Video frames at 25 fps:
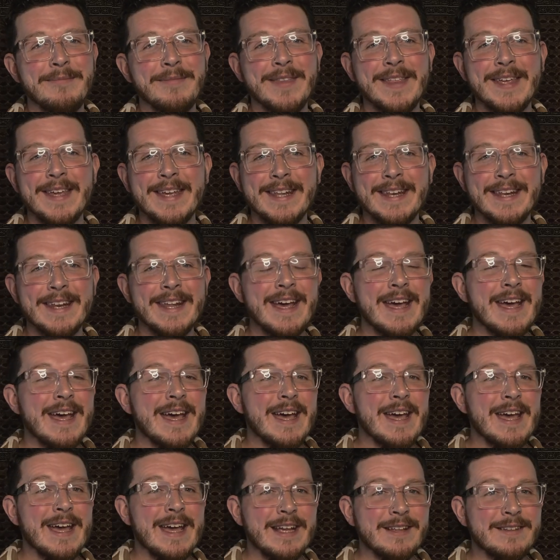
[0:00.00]
then
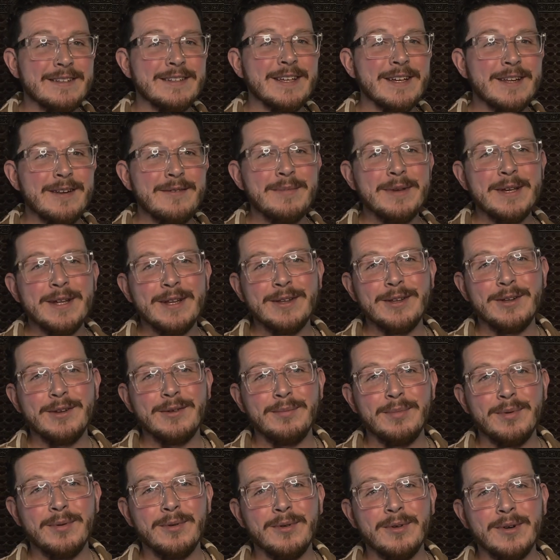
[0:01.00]
it's going to be a little
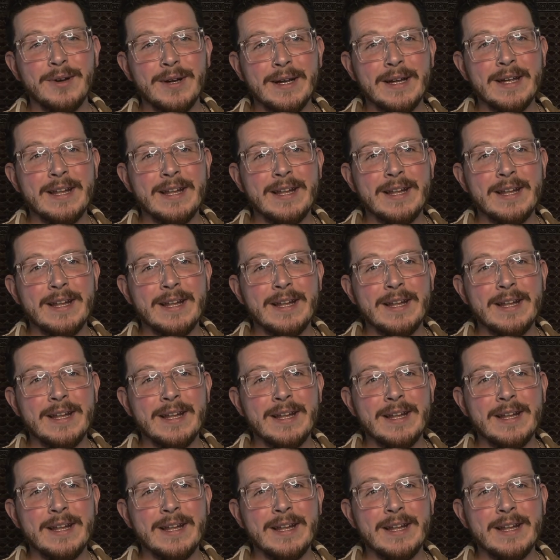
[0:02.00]
boring.